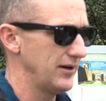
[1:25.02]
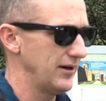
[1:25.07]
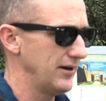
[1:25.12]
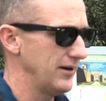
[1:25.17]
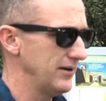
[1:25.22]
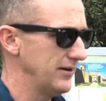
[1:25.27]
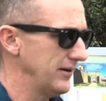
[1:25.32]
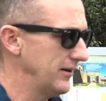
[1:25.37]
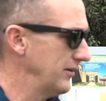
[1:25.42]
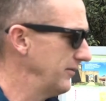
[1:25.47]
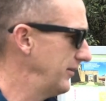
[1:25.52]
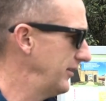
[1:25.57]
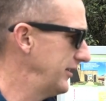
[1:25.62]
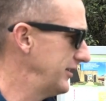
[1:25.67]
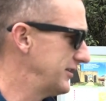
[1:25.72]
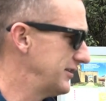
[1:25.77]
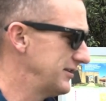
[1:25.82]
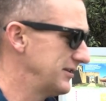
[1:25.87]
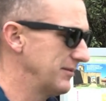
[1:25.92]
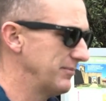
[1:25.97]
card and it
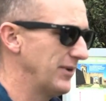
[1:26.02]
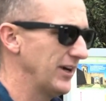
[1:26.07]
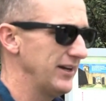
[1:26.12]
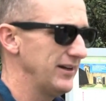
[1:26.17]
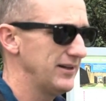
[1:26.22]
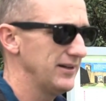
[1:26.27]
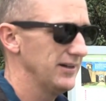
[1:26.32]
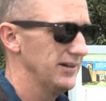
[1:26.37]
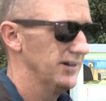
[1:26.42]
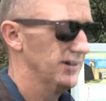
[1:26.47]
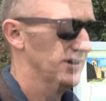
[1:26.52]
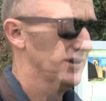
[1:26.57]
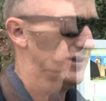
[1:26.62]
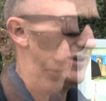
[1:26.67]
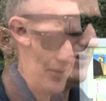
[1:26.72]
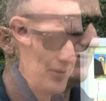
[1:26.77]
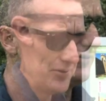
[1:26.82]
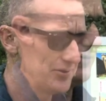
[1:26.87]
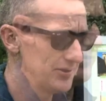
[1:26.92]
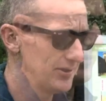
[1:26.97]
releases a bike. So for
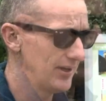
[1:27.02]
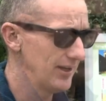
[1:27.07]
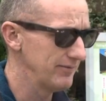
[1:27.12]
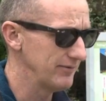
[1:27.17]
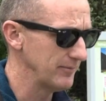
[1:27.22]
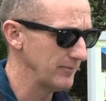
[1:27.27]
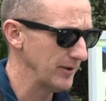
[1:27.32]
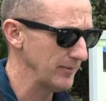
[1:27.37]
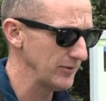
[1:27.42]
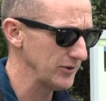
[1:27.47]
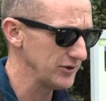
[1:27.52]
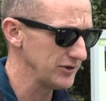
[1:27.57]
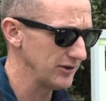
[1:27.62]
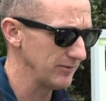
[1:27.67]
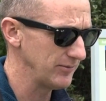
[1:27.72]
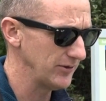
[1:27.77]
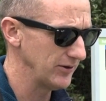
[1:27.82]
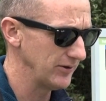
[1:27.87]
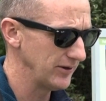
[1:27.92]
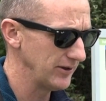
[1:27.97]
folks that have a
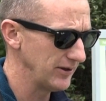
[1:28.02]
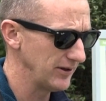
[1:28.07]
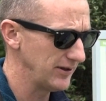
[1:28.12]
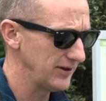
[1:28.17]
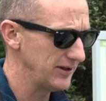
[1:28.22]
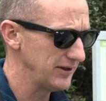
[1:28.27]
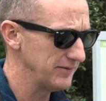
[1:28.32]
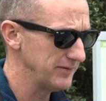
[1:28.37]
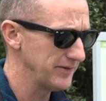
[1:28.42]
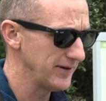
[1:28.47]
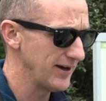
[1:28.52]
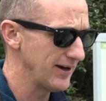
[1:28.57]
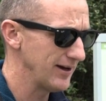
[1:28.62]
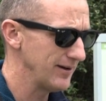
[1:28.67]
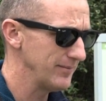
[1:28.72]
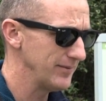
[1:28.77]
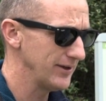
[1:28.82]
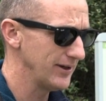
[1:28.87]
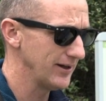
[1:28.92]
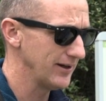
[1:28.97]
membership, they'll get a key
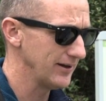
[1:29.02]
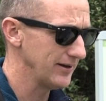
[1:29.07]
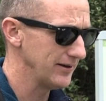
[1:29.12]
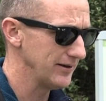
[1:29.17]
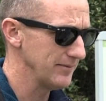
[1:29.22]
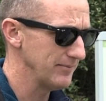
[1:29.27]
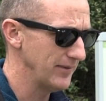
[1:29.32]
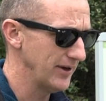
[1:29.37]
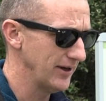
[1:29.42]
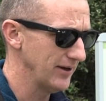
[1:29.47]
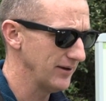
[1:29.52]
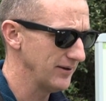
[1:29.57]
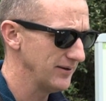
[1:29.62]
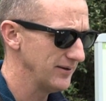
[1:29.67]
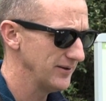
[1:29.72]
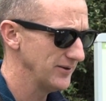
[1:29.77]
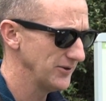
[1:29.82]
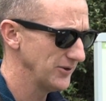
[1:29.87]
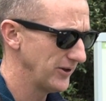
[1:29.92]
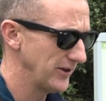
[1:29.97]
fob in the mail.
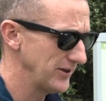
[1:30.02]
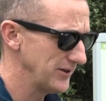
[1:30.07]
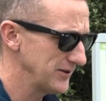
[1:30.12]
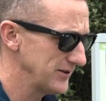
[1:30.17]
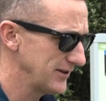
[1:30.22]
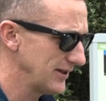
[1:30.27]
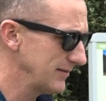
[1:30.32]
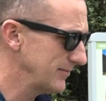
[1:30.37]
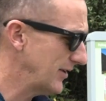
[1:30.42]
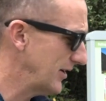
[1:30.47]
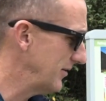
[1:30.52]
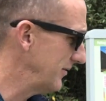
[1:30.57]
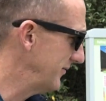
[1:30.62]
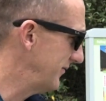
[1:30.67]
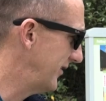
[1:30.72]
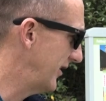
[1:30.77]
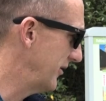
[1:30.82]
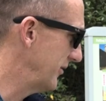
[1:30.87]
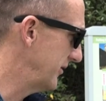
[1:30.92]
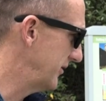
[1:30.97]
So they just come out and
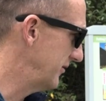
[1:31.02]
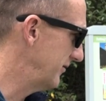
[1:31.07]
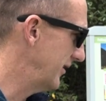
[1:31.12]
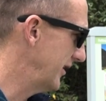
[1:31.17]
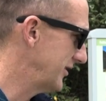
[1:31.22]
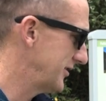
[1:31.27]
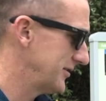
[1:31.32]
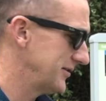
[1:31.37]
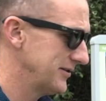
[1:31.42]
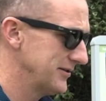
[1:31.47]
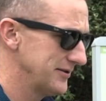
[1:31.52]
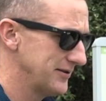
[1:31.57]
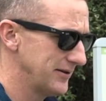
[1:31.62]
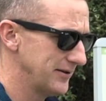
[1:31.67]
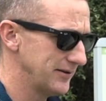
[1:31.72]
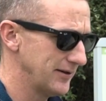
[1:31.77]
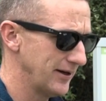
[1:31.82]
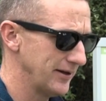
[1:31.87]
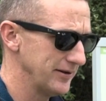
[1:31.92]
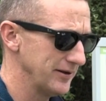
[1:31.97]
follow the directions
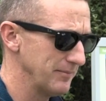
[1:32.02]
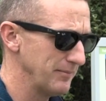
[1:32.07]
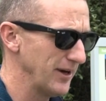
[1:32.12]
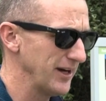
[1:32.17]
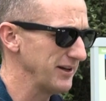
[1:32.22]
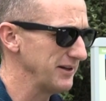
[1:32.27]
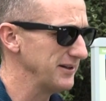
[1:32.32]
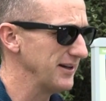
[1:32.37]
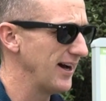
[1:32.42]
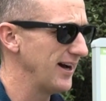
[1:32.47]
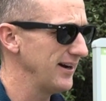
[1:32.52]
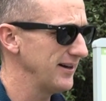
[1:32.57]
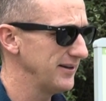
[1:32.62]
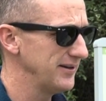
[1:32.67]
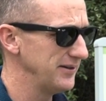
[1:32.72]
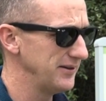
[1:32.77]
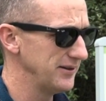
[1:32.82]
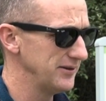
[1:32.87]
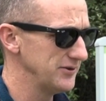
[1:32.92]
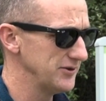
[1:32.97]
that are on the bike dock.
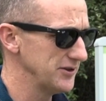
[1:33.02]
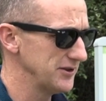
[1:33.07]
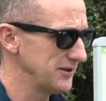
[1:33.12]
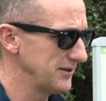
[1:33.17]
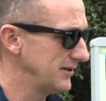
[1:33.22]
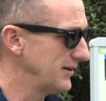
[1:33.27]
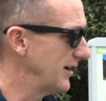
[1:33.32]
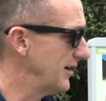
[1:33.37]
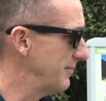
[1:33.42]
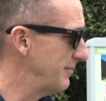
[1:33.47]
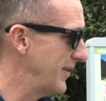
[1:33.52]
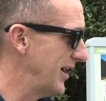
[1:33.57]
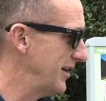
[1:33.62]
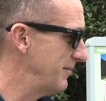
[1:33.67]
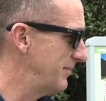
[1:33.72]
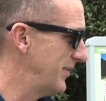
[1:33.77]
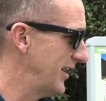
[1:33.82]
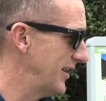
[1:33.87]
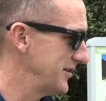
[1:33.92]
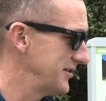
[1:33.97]
You can just kind of
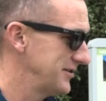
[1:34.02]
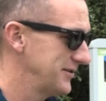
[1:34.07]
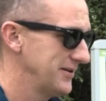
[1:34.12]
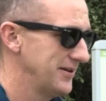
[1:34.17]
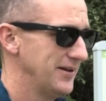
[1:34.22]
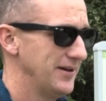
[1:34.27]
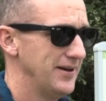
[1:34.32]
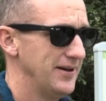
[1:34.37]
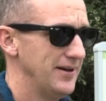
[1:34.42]
bypass